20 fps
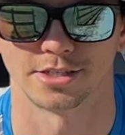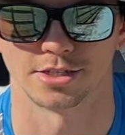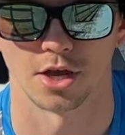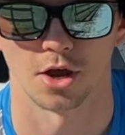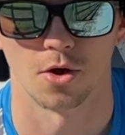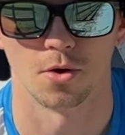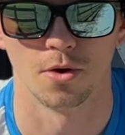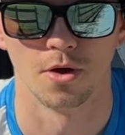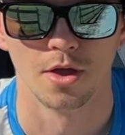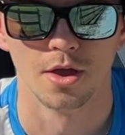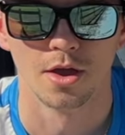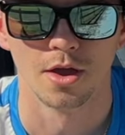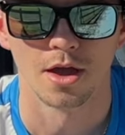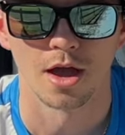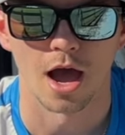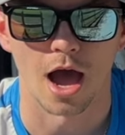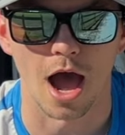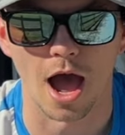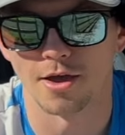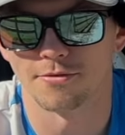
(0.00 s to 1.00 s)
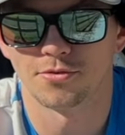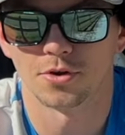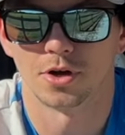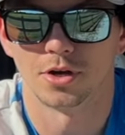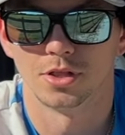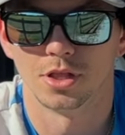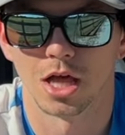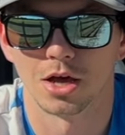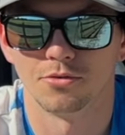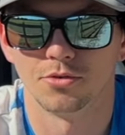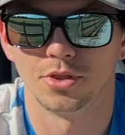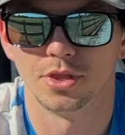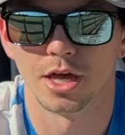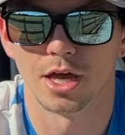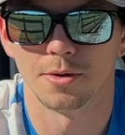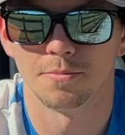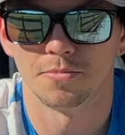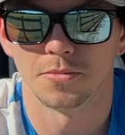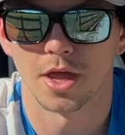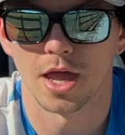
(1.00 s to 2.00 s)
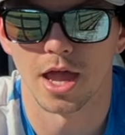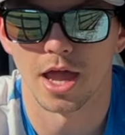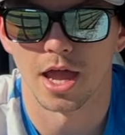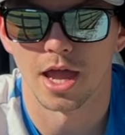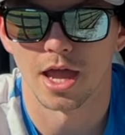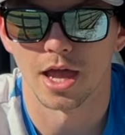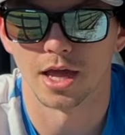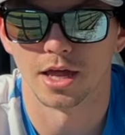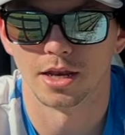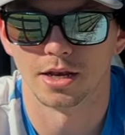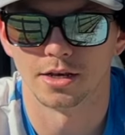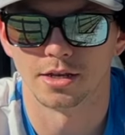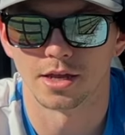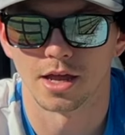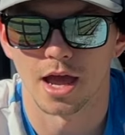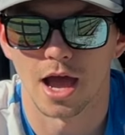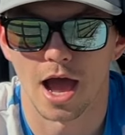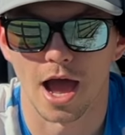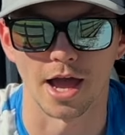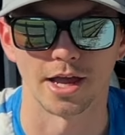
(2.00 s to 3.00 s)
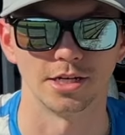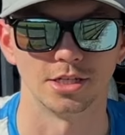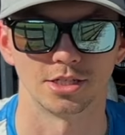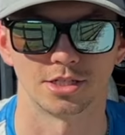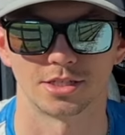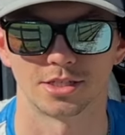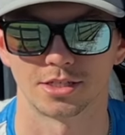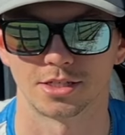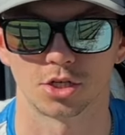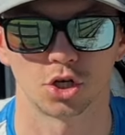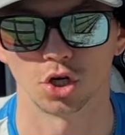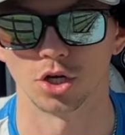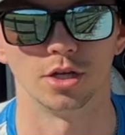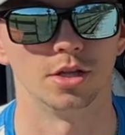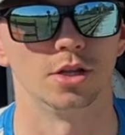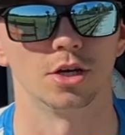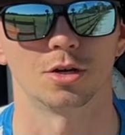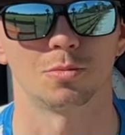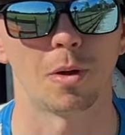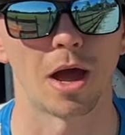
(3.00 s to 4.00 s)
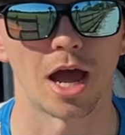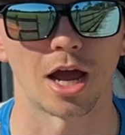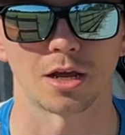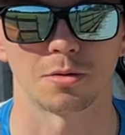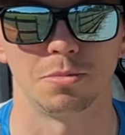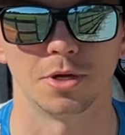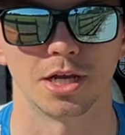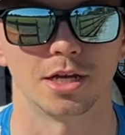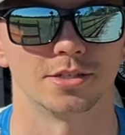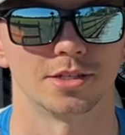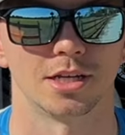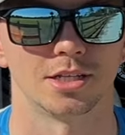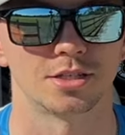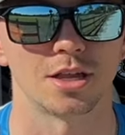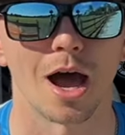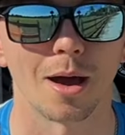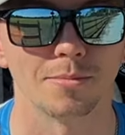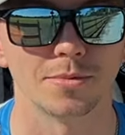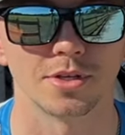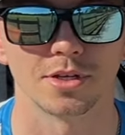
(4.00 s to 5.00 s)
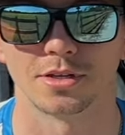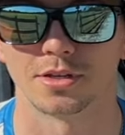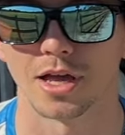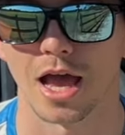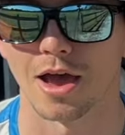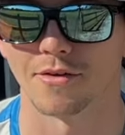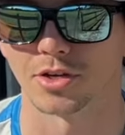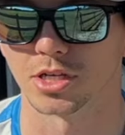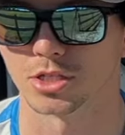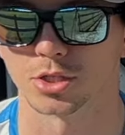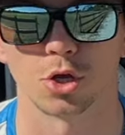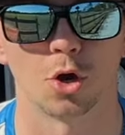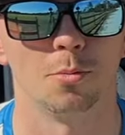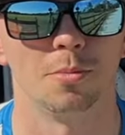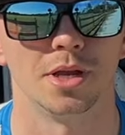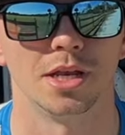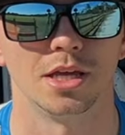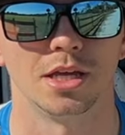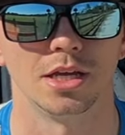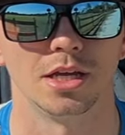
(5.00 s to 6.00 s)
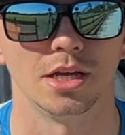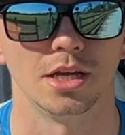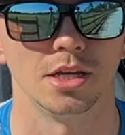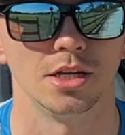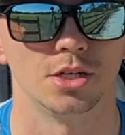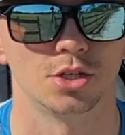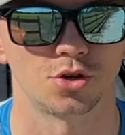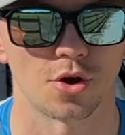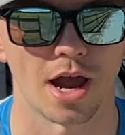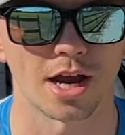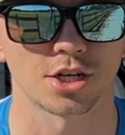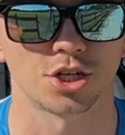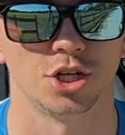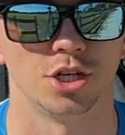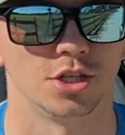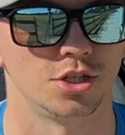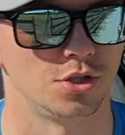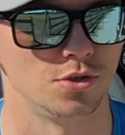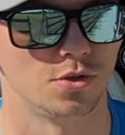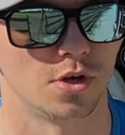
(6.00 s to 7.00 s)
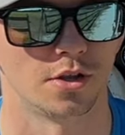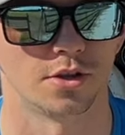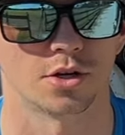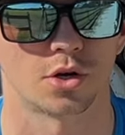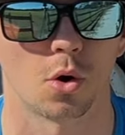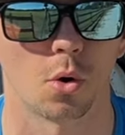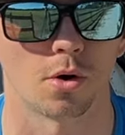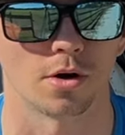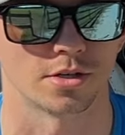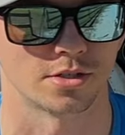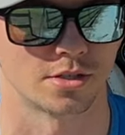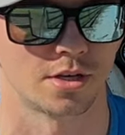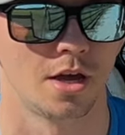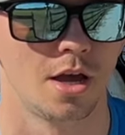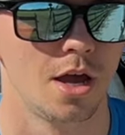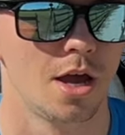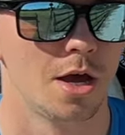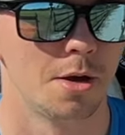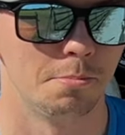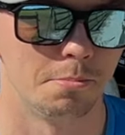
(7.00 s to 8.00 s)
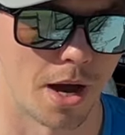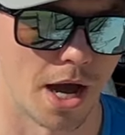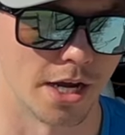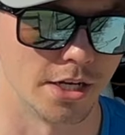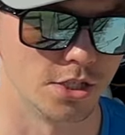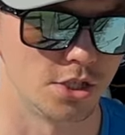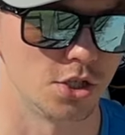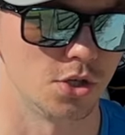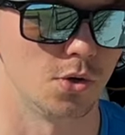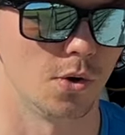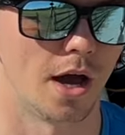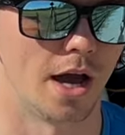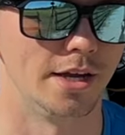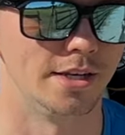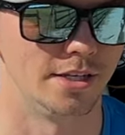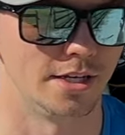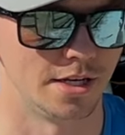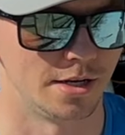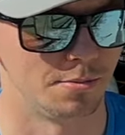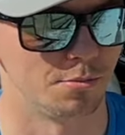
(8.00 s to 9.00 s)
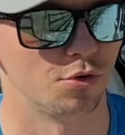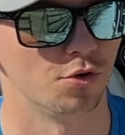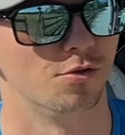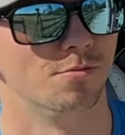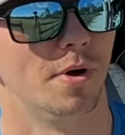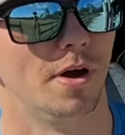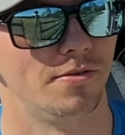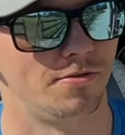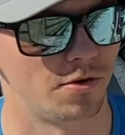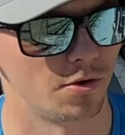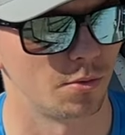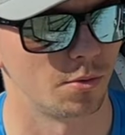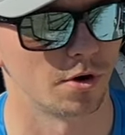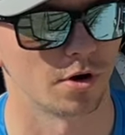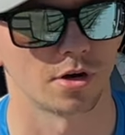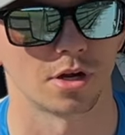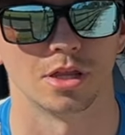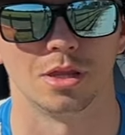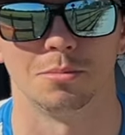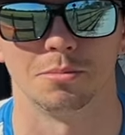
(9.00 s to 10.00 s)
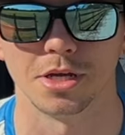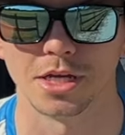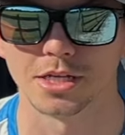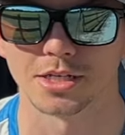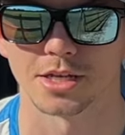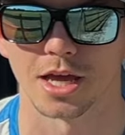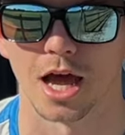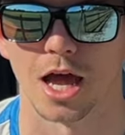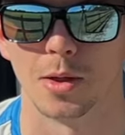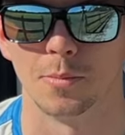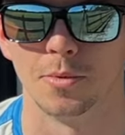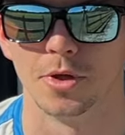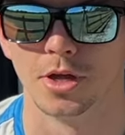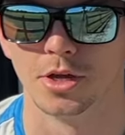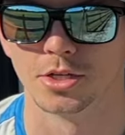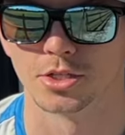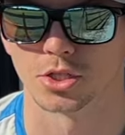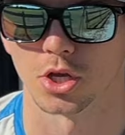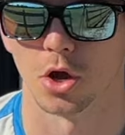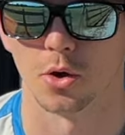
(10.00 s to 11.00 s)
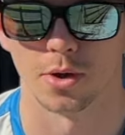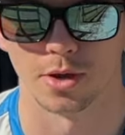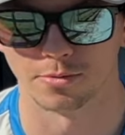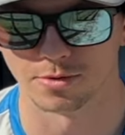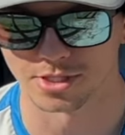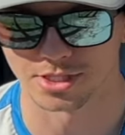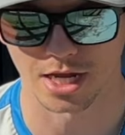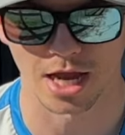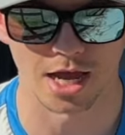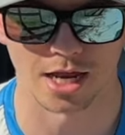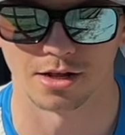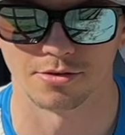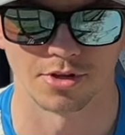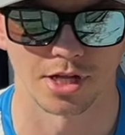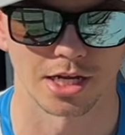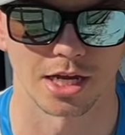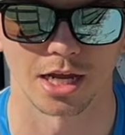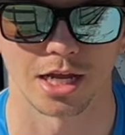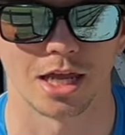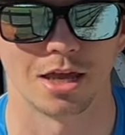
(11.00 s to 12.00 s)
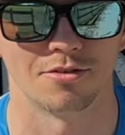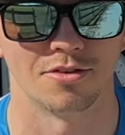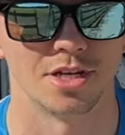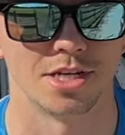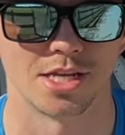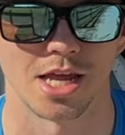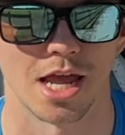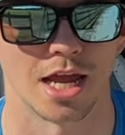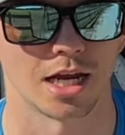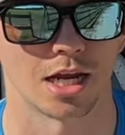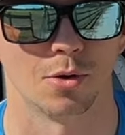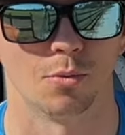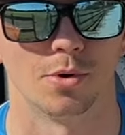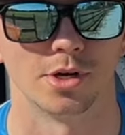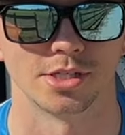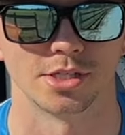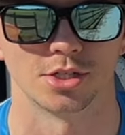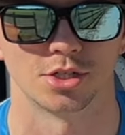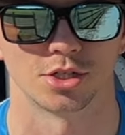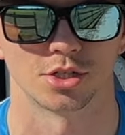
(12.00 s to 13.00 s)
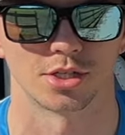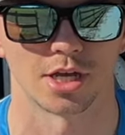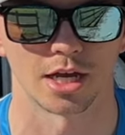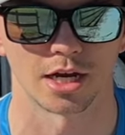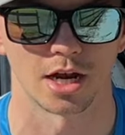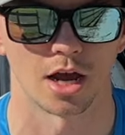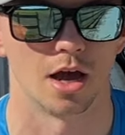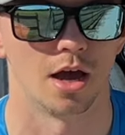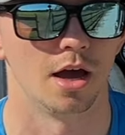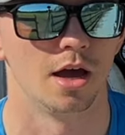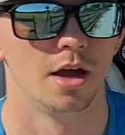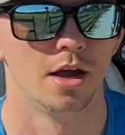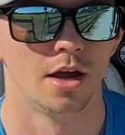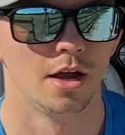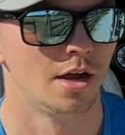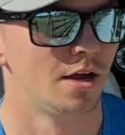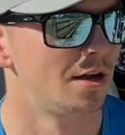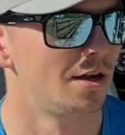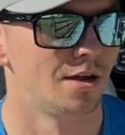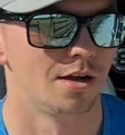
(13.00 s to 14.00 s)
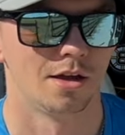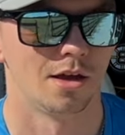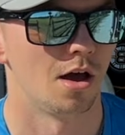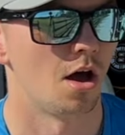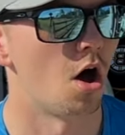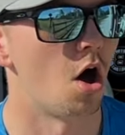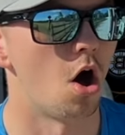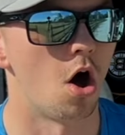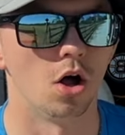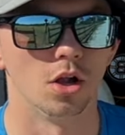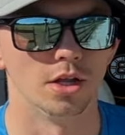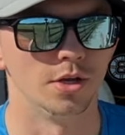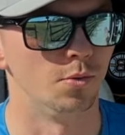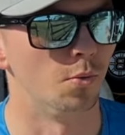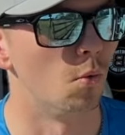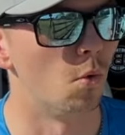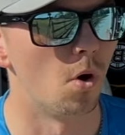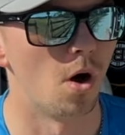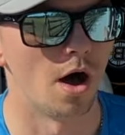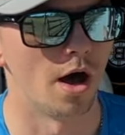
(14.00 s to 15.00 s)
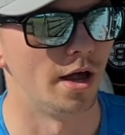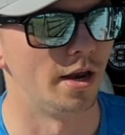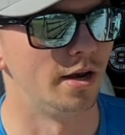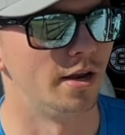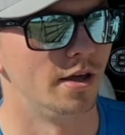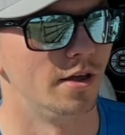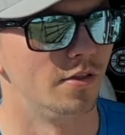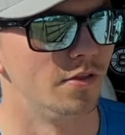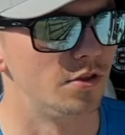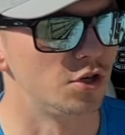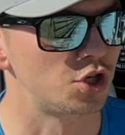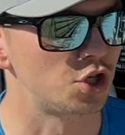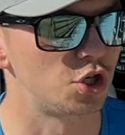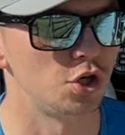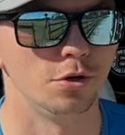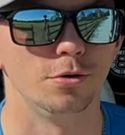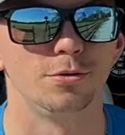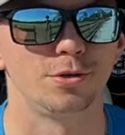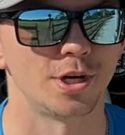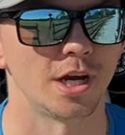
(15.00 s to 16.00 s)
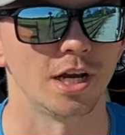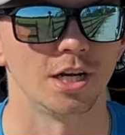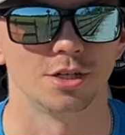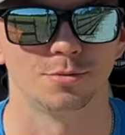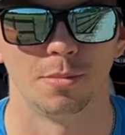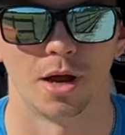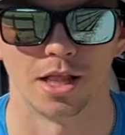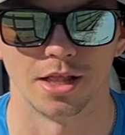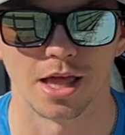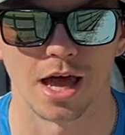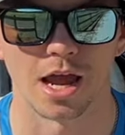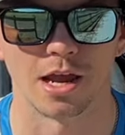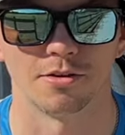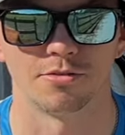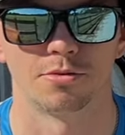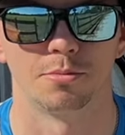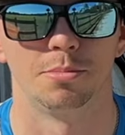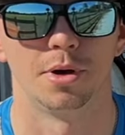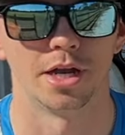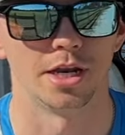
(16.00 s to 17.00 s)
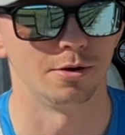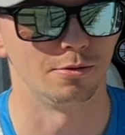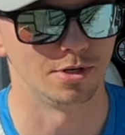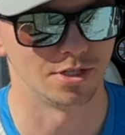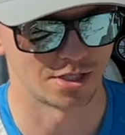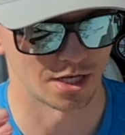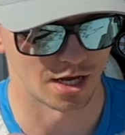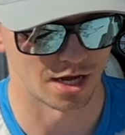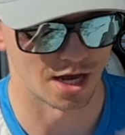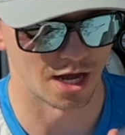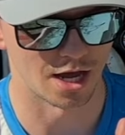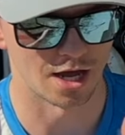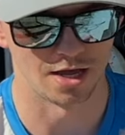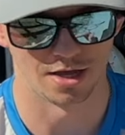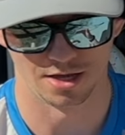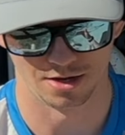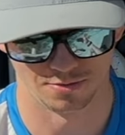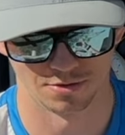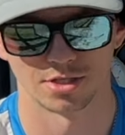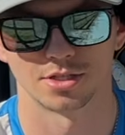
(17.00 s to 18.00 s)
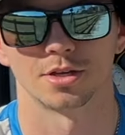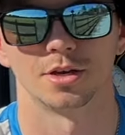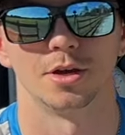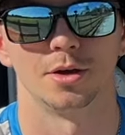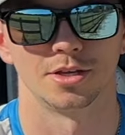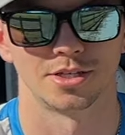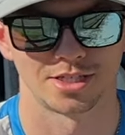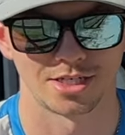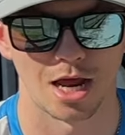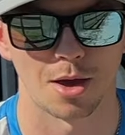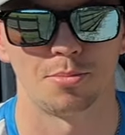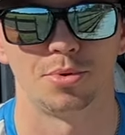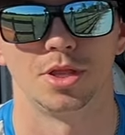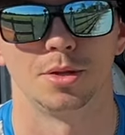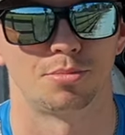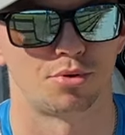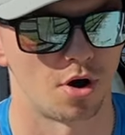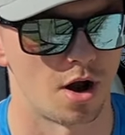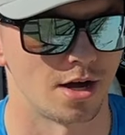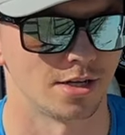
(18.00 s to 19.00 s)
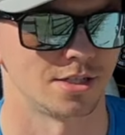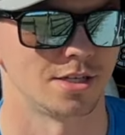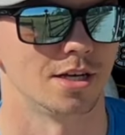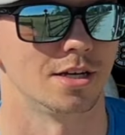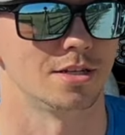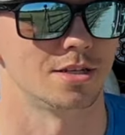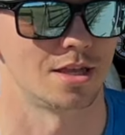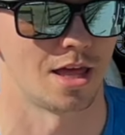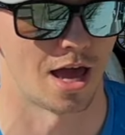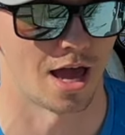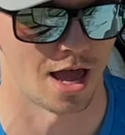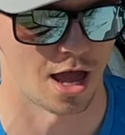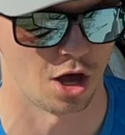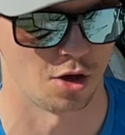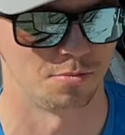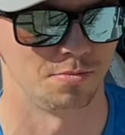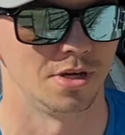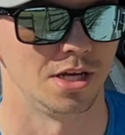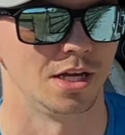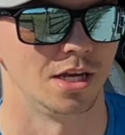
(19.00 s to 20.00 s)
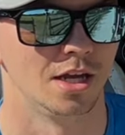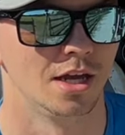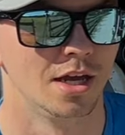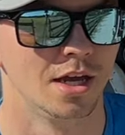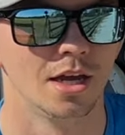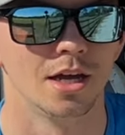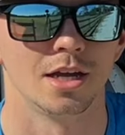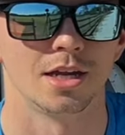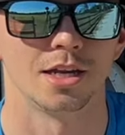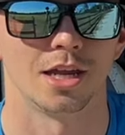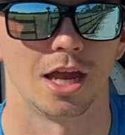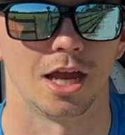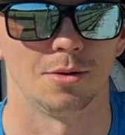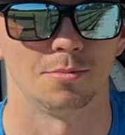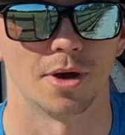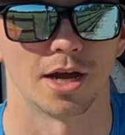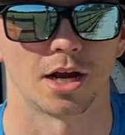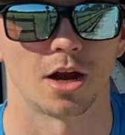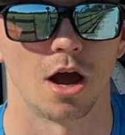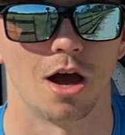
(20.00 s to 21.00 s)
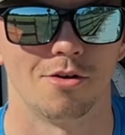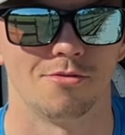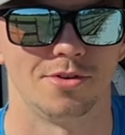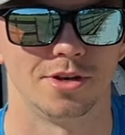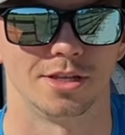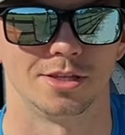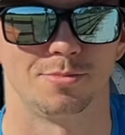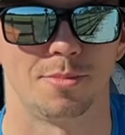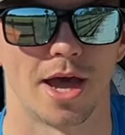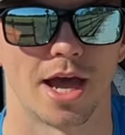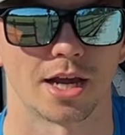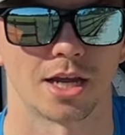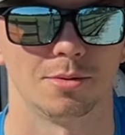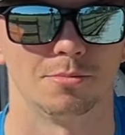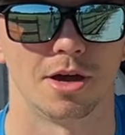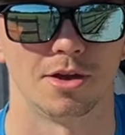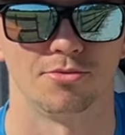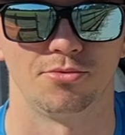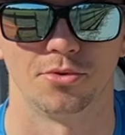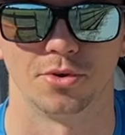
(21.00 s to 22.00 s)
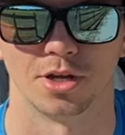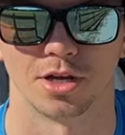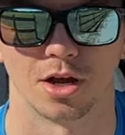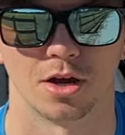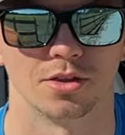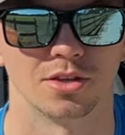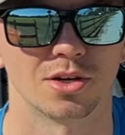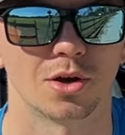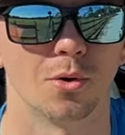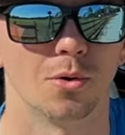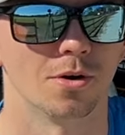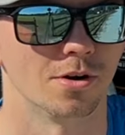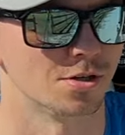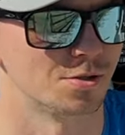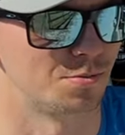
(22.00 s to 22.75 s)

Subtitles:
So I fell in love with them, and I just couldn't look back because I stopped having so many traction issues on the course. Mind you, I did improve my footwork in the meantime, so it was kind of like a give and take. It wasn't just like a all-in-one, the shoe changed my life, but it was a step in the process that helped me gain my confidence back in my footing on the course.